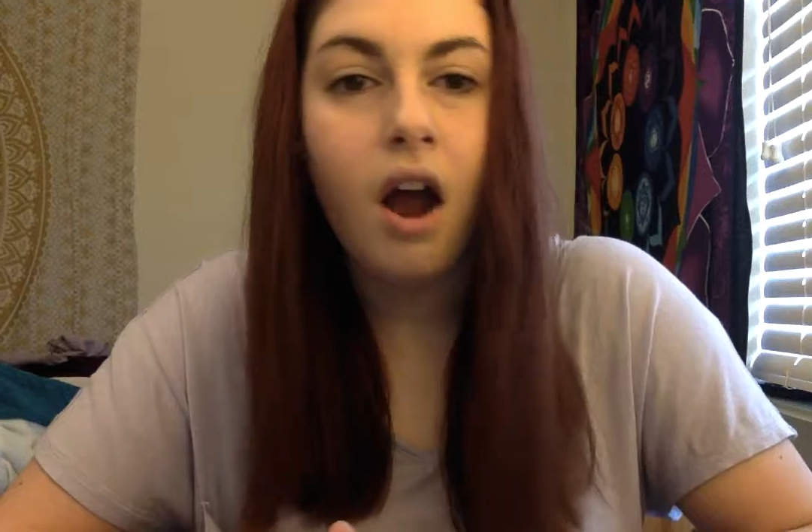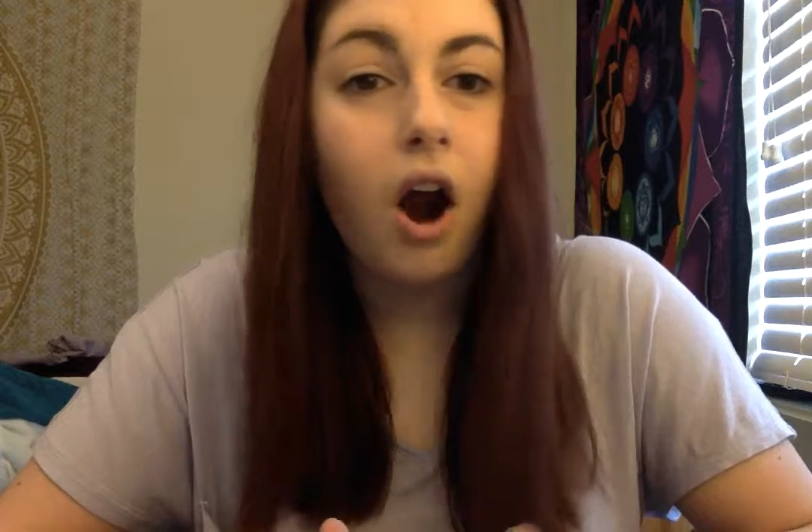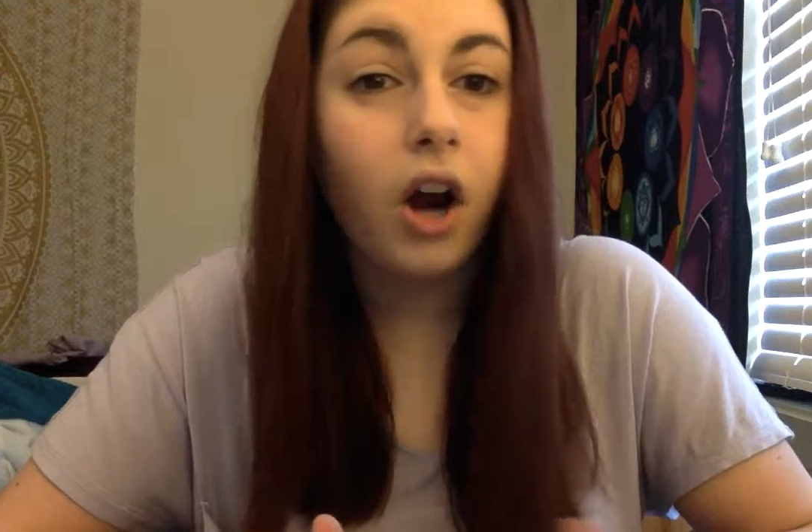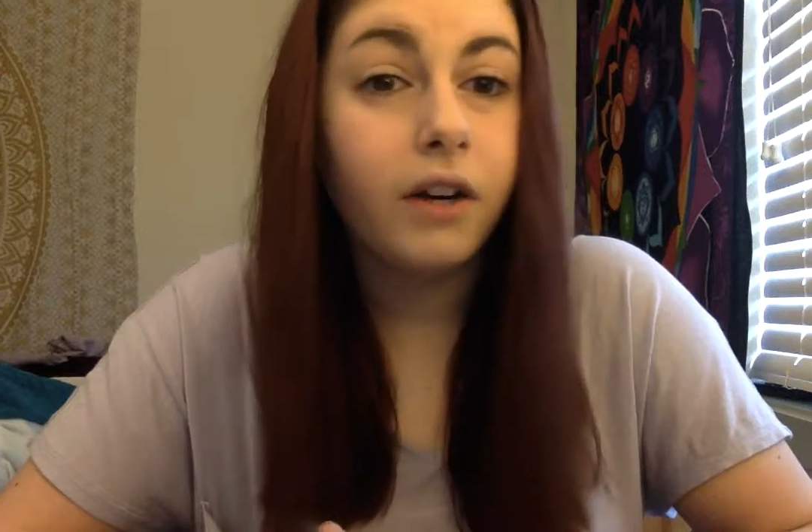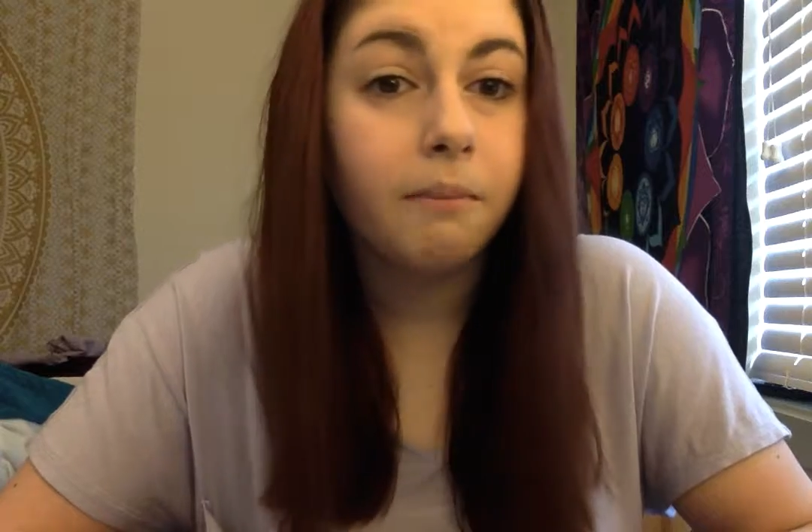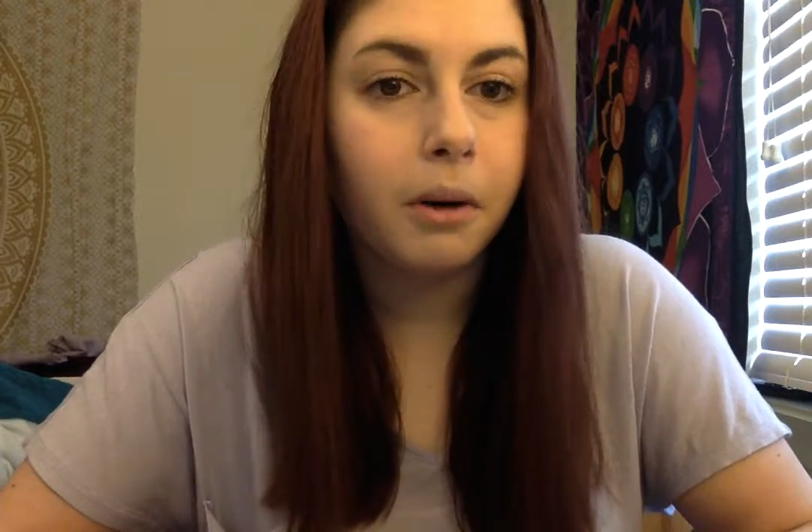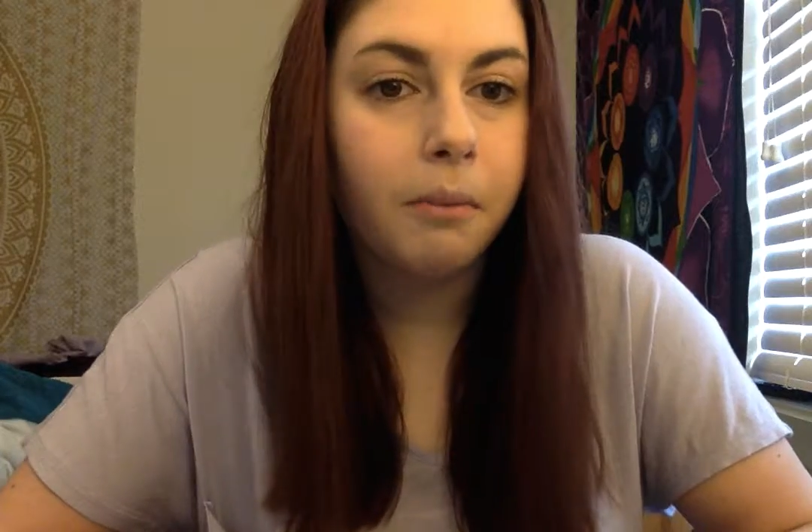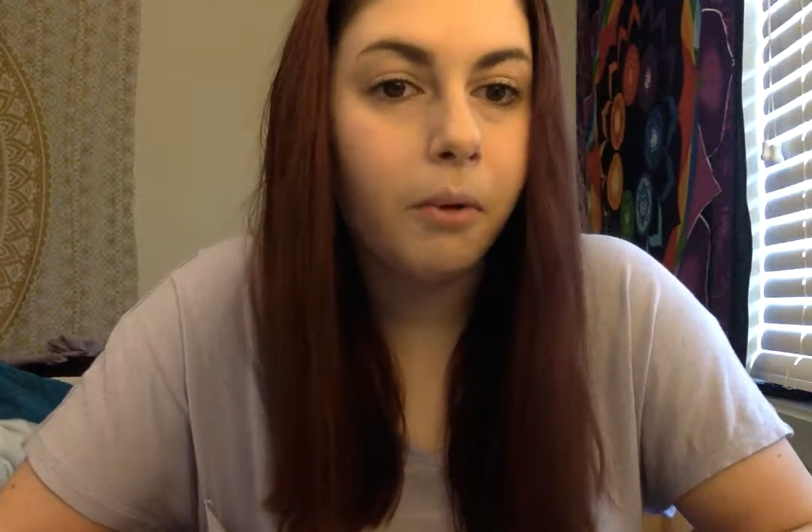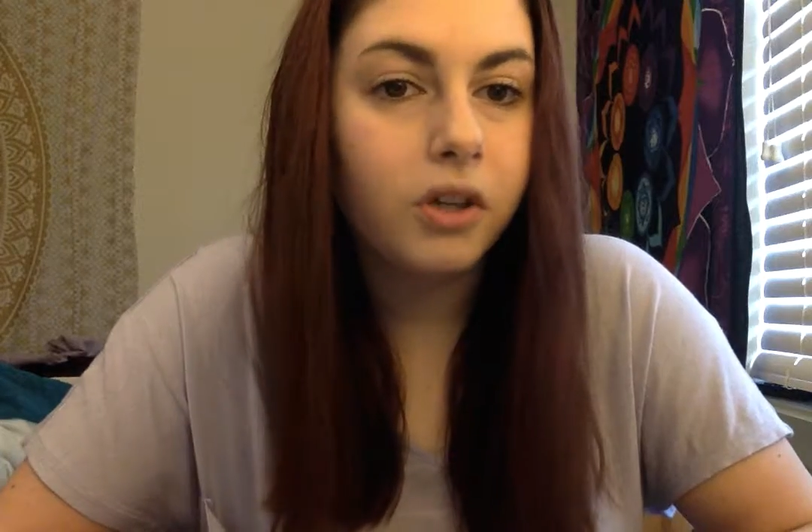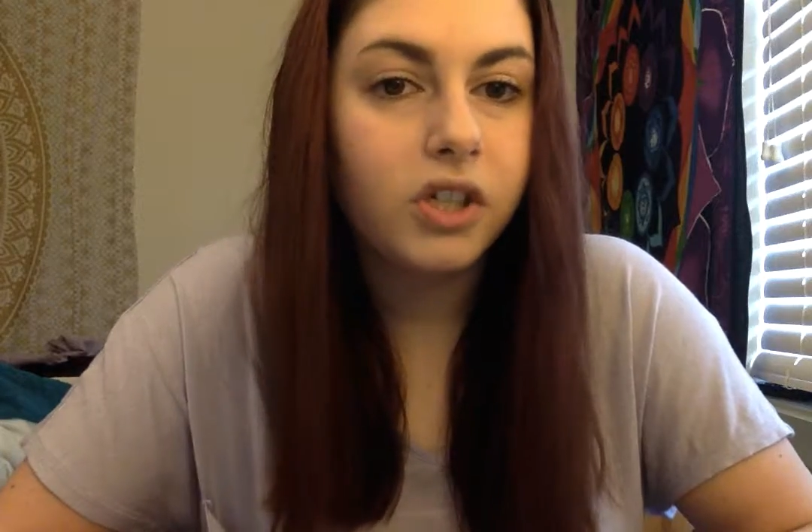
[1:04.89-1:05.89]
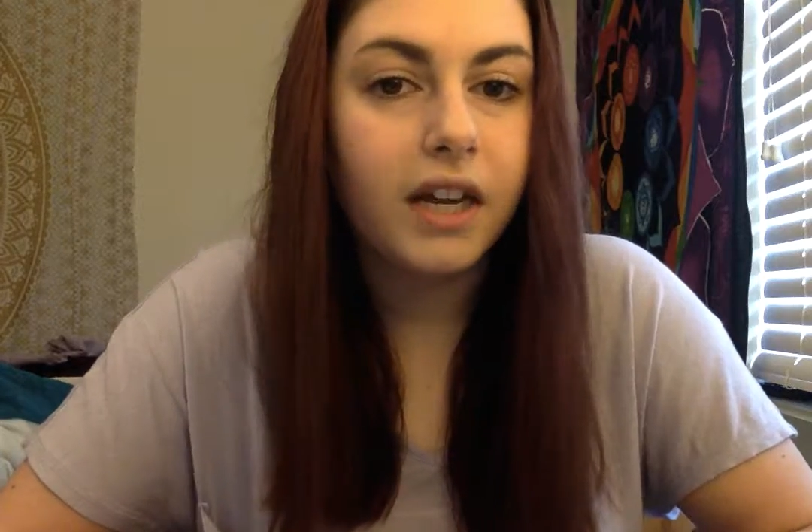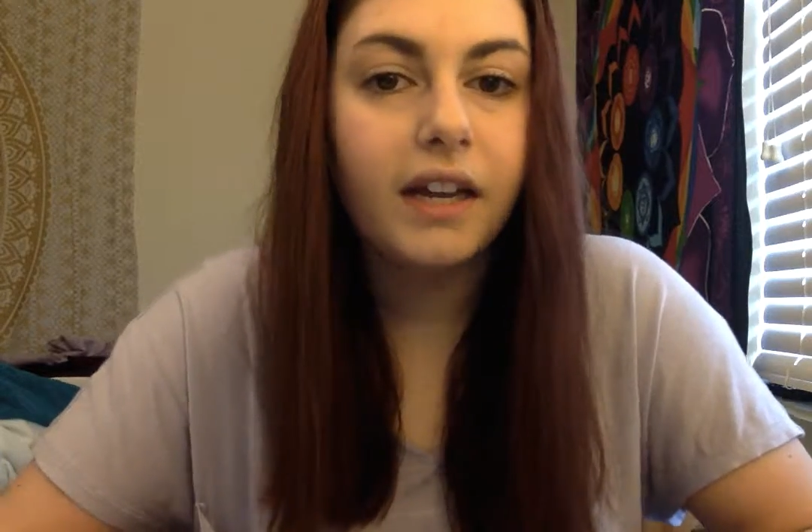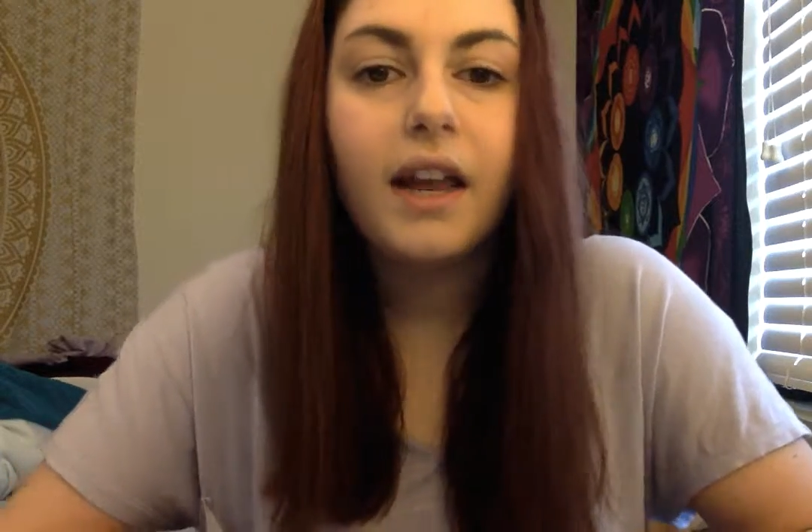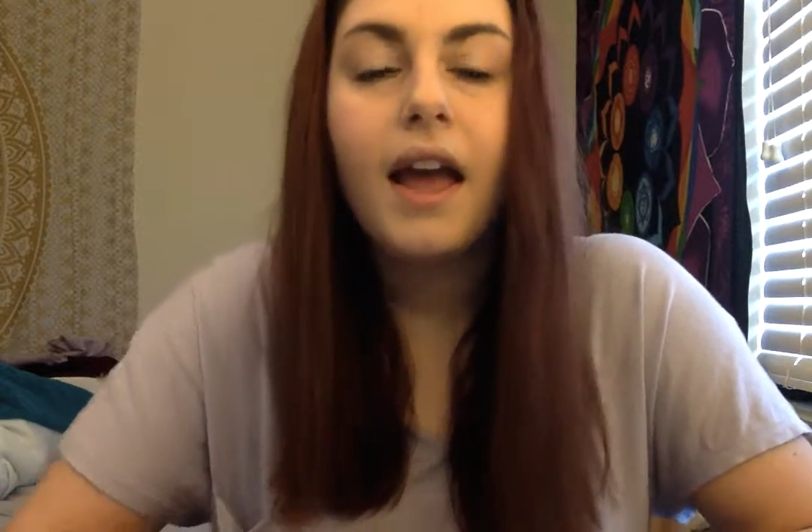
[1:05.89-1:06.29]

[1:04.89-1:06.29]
aren't in proportion,